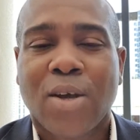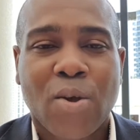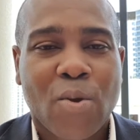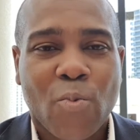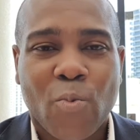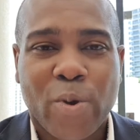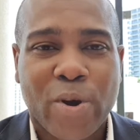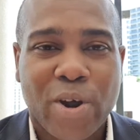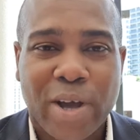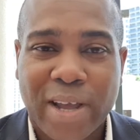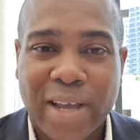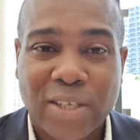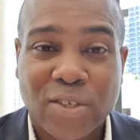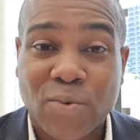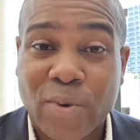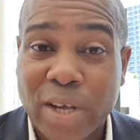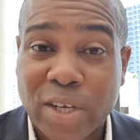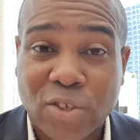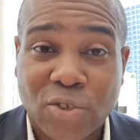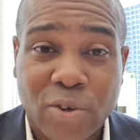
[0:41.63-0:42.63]
We don't get
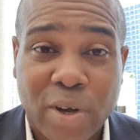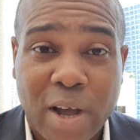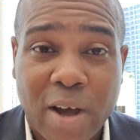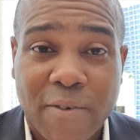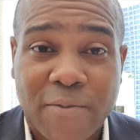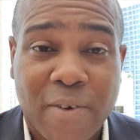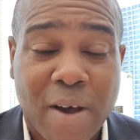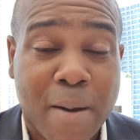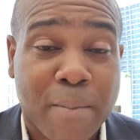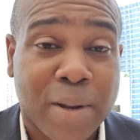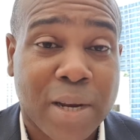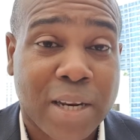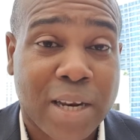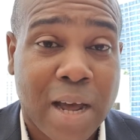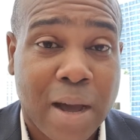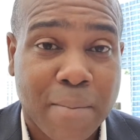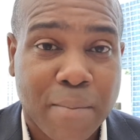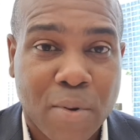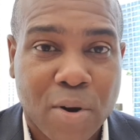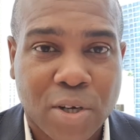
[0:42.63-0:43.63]
to enjoy our family
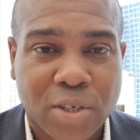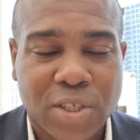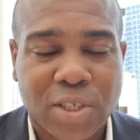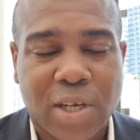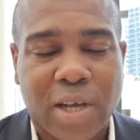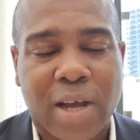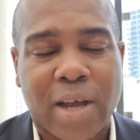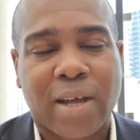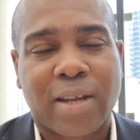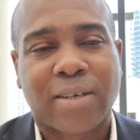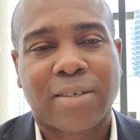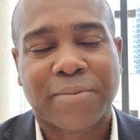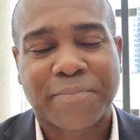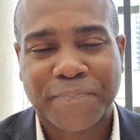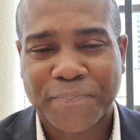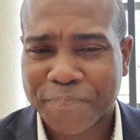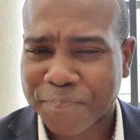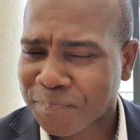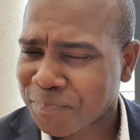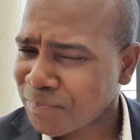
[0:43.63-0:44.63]
that much, and
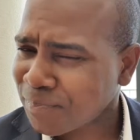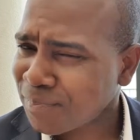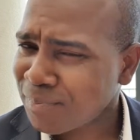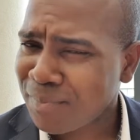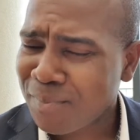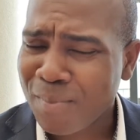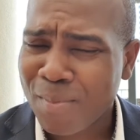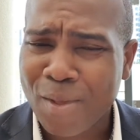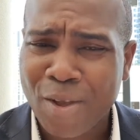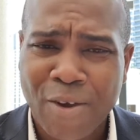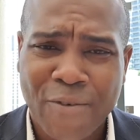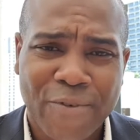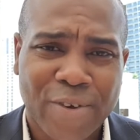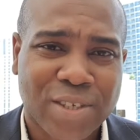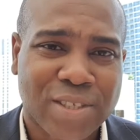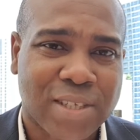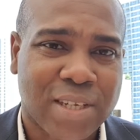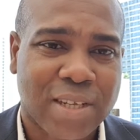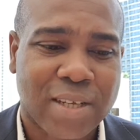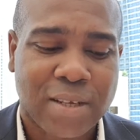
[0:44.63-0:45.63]

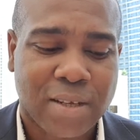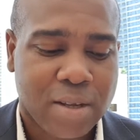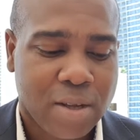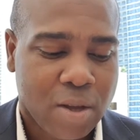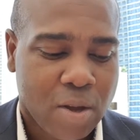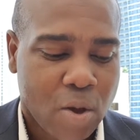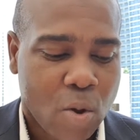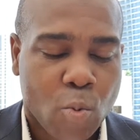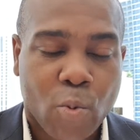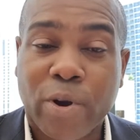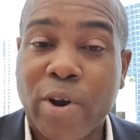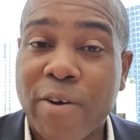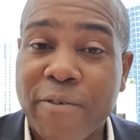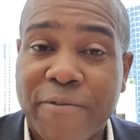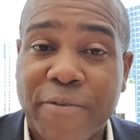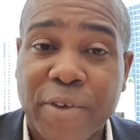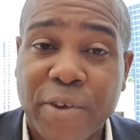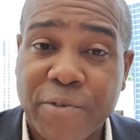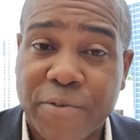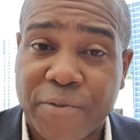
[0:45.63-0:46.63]
obviously we don't
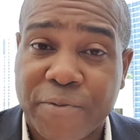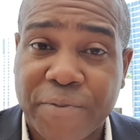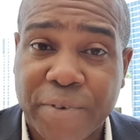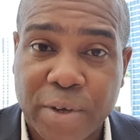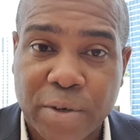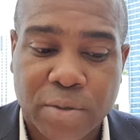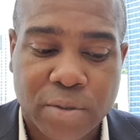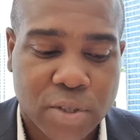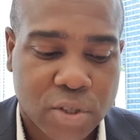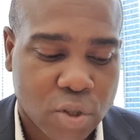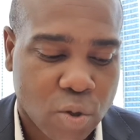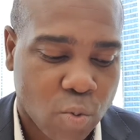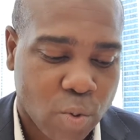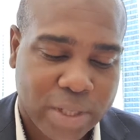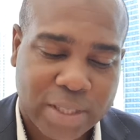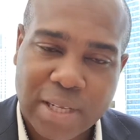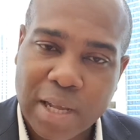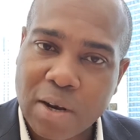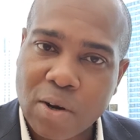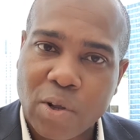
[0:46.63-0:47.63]
feel fulfilled. So we
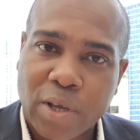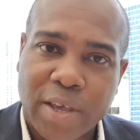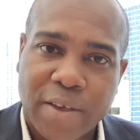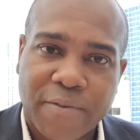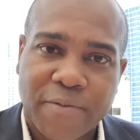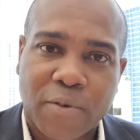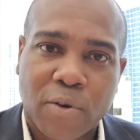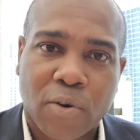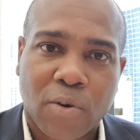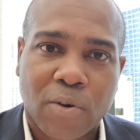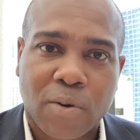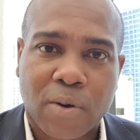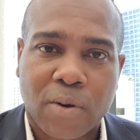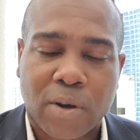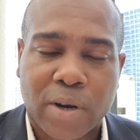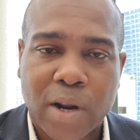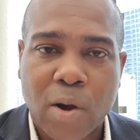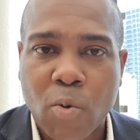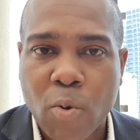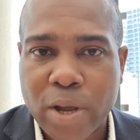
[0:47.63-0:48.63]
start looking for
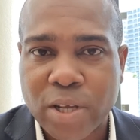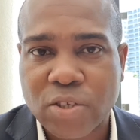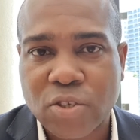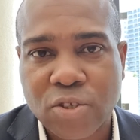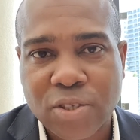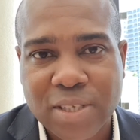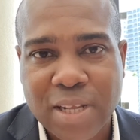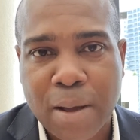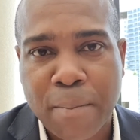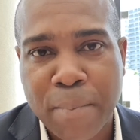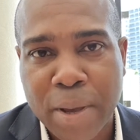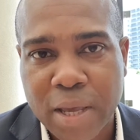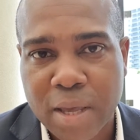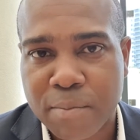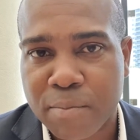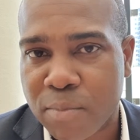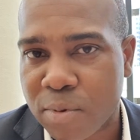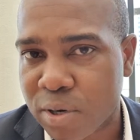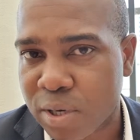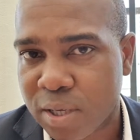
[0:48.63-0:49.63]
other ways to start making
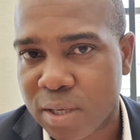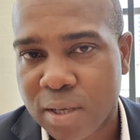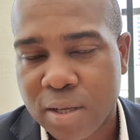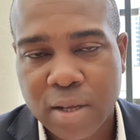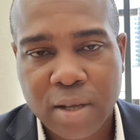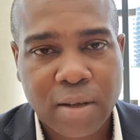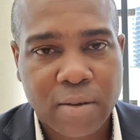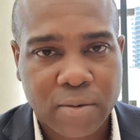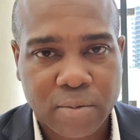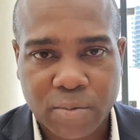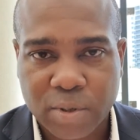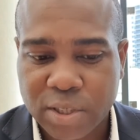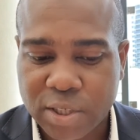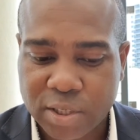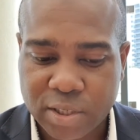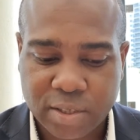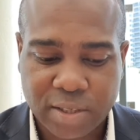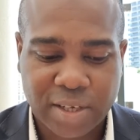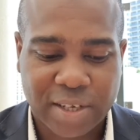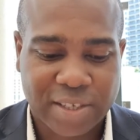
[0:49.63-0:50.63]
money, which
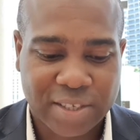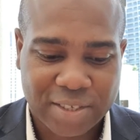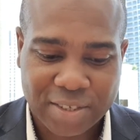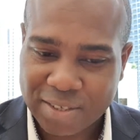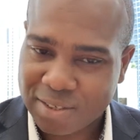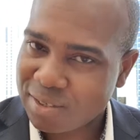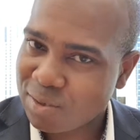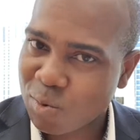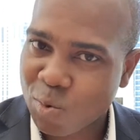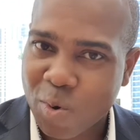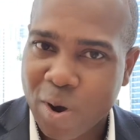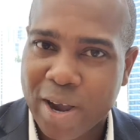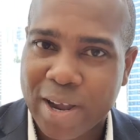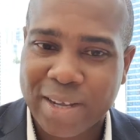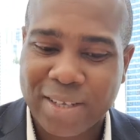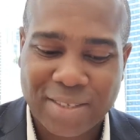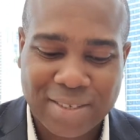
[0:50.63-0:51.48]
is why